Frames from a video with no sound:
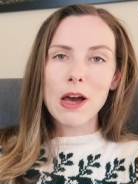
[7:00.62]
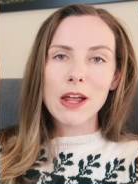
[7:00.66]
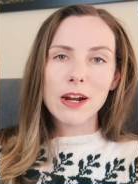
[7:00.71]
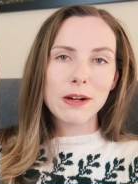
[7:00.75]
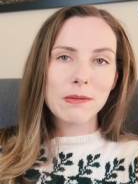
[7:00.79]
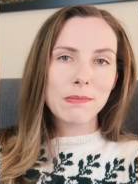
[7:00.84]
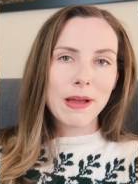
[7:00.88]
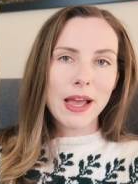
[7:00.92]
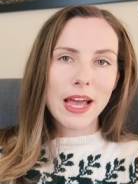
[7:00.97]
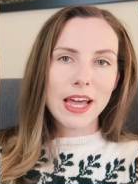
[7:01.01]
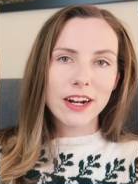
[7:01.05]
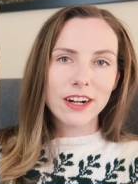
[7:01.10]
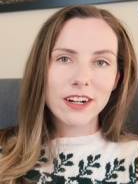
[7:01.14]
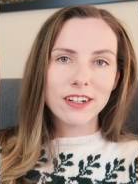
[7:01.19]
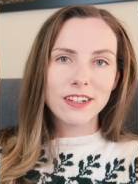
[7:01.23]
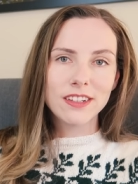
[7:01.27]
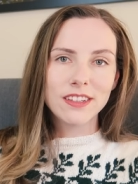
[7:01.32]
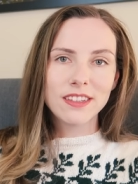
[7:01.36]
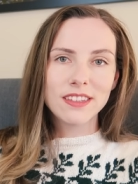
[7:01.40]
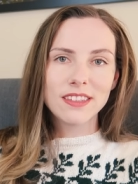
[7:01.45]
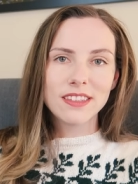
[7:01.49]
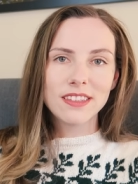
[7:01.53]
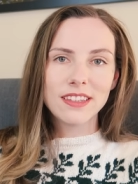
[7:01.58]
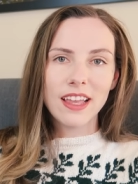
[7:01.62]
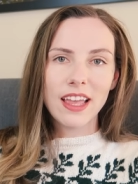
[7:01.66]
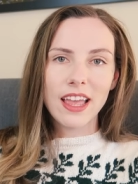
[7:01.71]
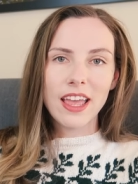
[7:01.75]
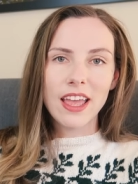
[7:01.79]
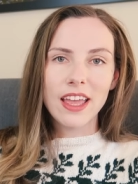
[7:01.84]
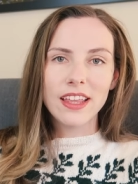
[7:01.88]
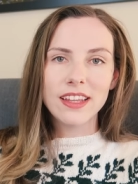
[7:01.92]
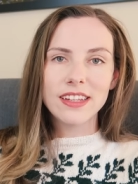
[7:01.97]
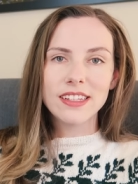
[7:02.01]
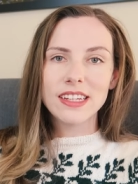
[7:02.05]
modern patterns
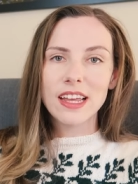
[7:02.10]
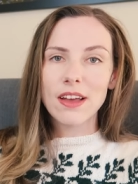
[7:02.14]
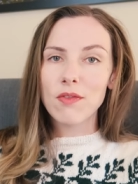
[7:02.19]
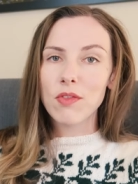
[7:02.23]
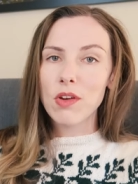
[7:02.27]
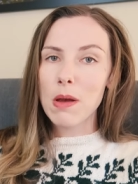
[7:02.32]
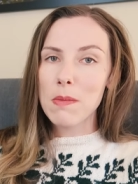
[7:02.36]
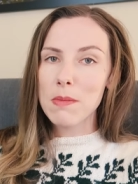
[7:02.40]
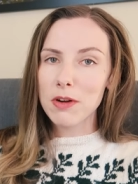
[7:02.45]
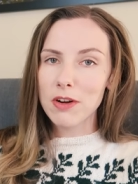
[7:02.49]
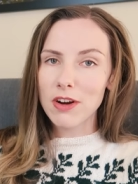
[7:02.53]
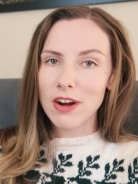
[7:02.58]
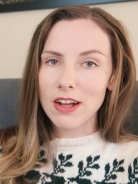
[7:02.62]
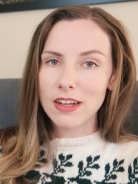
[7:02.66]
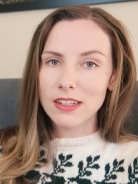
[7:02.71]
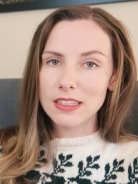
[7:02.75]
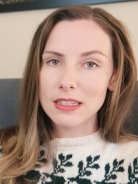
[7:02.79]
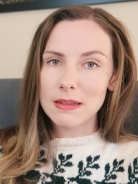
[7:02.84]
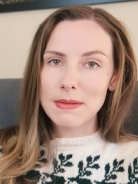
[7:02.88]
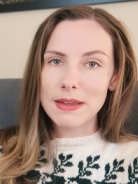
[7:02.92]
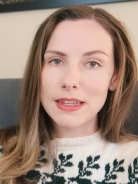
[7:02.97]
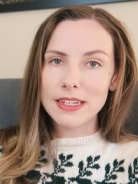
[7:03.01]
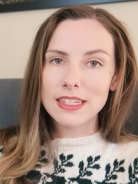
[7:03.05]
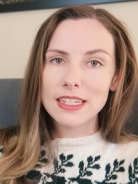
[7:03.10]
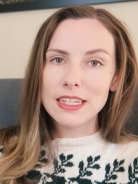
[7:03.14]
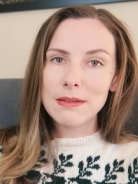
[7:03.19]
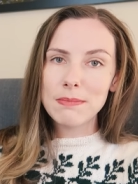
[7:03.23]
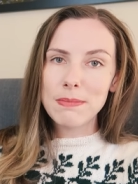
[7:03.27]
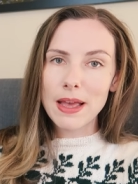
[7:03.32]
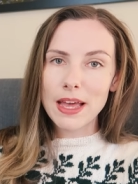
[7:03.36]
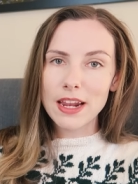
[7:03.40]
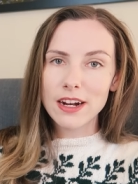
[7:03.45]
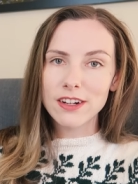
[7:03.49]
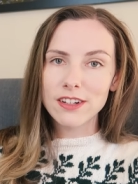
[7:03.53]
and have come across some antique
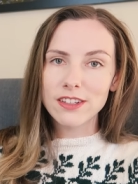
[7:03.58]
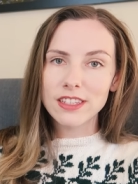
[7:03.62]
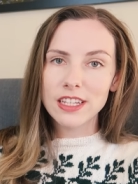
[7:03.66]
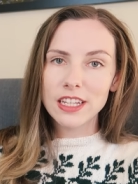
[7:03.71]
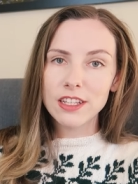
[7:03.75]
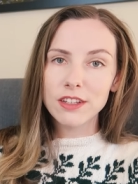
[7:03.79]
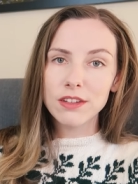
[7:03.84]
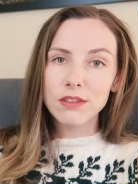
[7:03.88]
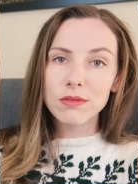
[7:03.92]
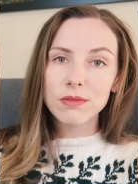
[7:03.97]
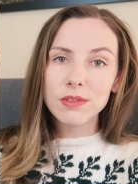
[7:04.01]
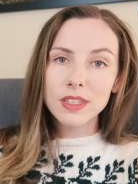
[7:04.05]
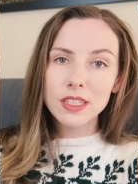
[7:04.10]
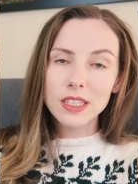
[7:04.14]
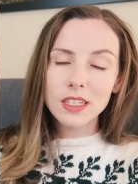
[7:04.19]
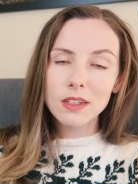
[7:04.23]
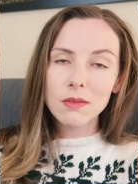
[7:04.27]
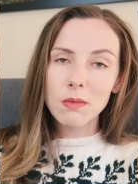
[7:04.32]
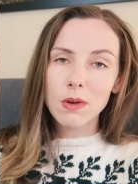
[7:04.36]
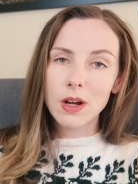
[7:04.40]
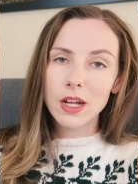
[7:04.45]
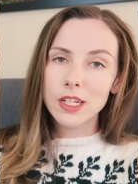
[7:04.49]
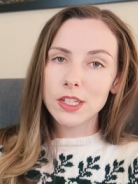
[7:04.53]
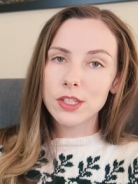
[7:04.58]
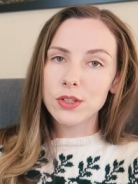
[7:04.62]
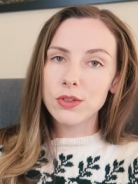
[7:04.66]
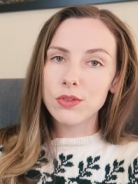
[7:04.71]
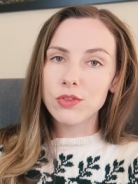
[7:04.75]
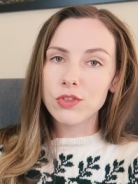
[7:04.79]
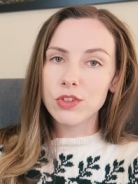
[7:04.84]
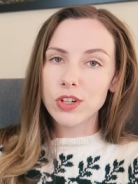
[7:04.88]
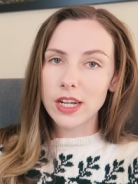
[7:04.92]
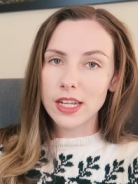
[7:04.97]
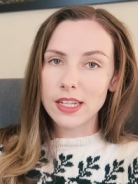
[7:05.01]
patterns that you really want to
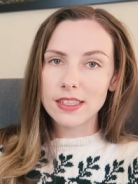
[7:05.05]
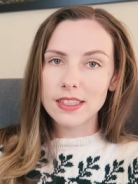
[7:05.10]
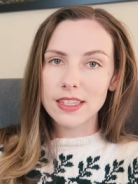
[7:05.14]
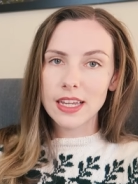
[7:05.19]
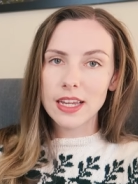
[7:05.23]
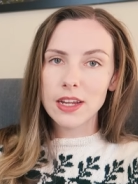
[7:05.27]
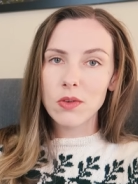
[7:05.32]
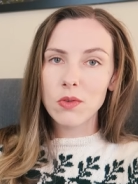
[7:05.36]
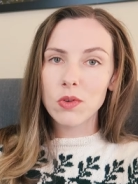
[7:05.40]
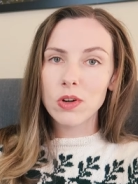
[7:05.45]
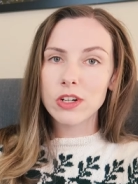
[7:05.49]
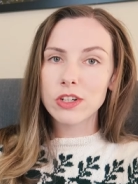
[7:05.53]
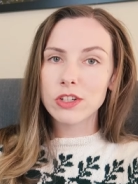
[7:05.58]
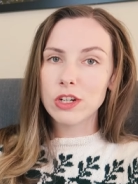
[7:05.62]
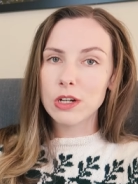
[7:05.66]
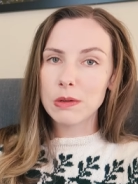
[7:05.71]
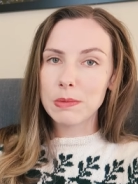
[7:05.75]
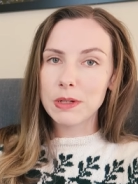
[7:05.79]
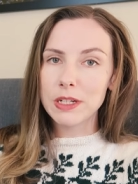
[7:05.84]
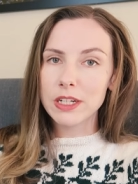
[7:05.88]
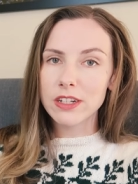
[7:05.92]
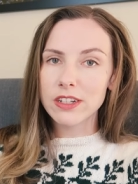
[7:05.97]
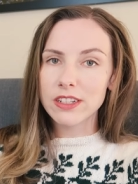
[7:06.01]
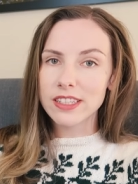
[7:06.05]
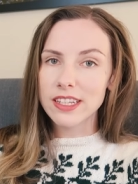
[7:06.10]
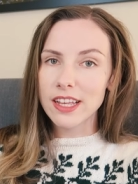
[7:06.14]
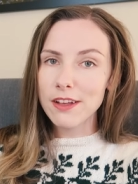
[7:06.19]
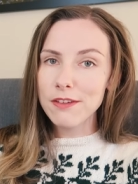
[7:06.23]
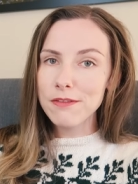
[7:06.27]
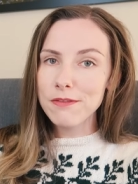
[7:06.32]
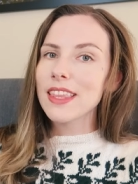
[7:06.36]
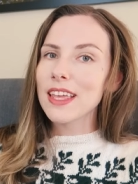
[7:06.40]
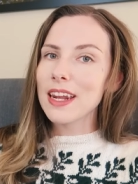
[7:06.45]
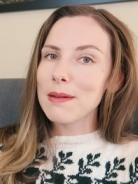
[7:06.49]
translate or interpret
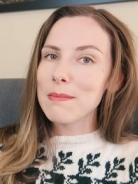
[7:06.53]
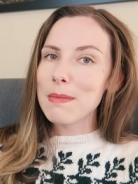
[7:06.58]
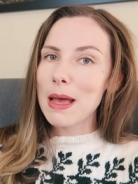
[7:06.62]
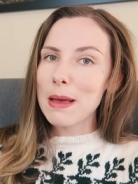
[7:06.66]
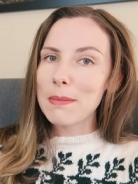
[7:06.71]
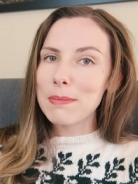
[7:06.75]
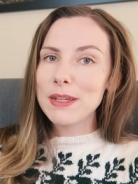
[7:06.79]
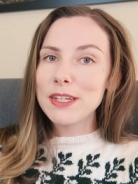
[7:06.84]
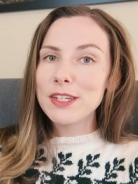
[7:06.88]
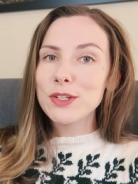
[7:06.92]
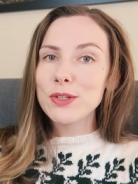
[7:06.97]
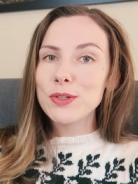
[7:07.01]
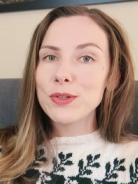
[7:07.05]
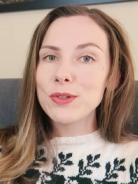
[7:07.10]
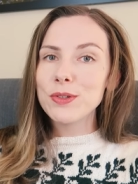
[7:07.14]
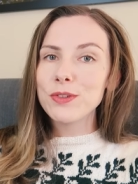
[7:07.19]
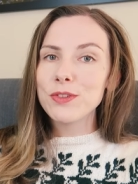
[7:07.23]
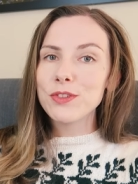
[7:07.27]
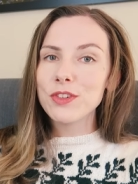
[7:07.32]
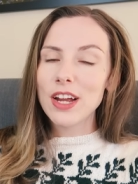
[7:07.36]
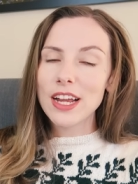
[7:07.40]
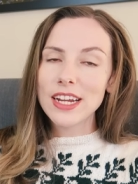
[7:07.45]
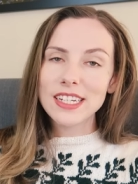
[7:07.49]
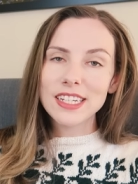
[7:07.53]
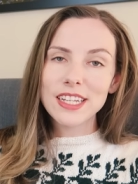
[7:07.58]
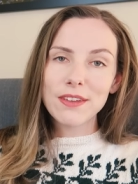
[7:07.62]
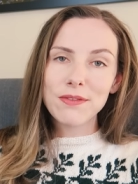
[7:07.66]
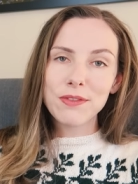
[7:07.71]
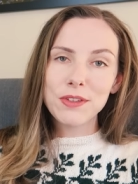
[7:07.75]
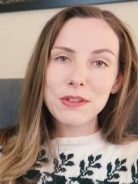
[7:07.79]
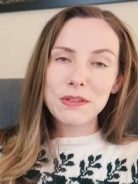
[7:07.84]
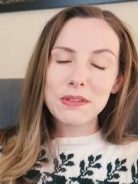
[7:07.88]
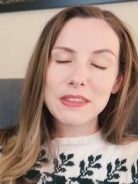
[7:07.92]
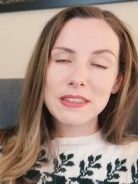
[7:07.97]
yourself, then I'm happy to try to give
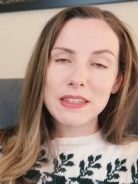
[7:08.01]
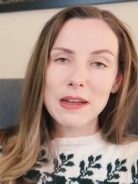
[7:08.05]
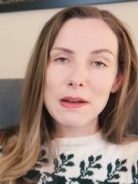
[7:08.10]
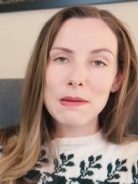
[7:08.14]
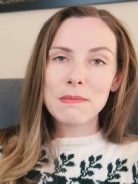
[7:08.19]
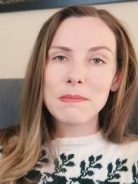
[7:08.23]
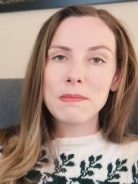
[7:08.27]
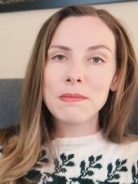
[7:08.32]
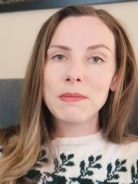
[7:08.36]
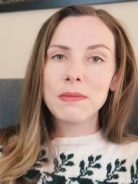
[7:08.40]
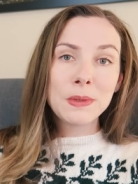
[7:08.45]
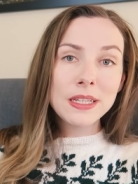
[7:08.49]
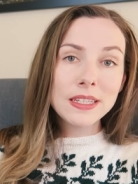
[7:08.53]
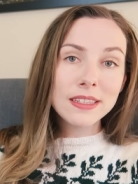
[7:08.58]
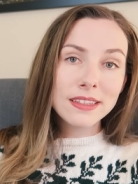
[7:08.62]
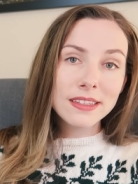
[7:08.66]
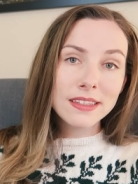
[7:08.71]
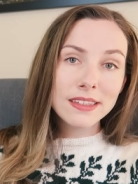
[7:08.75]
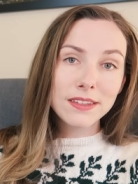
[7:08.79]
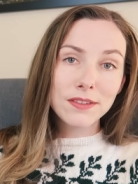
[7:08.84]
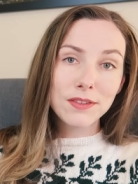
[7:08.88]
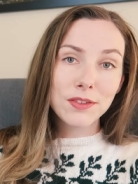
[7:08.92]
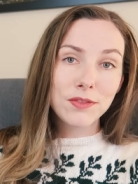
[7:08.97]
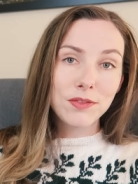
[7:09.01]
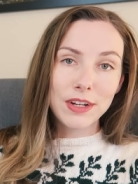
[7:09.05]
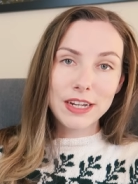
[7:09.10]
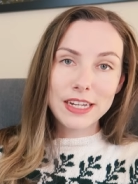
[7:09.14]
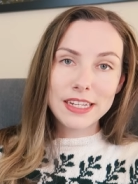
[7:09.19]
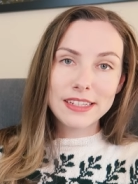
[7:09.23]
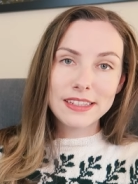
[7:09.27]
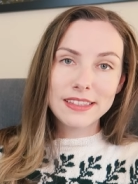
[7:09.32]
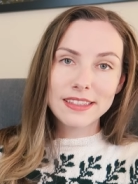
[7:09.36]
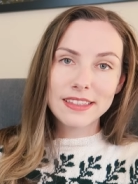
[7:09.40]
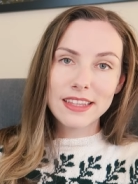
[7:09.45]
you some pieces of
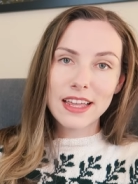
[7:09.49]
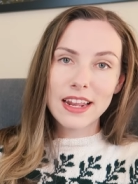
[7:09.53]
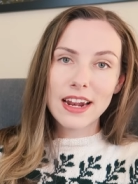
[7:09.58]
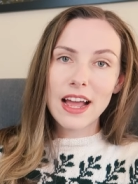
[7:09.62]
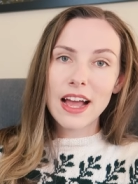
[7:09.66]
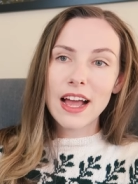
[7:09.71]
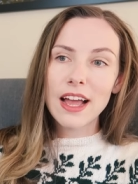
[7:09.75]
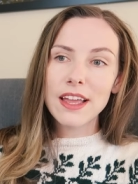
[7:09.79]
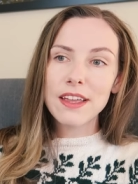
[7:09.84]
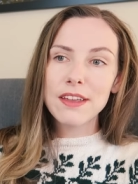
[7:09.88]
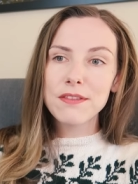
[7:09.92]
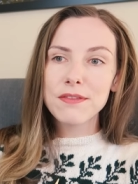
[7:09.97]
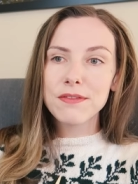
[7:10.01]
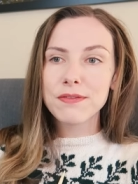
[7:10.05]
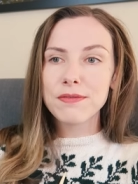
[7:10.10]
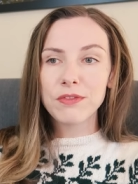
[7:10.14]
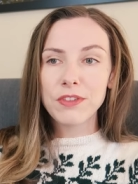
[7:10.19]
advice that I've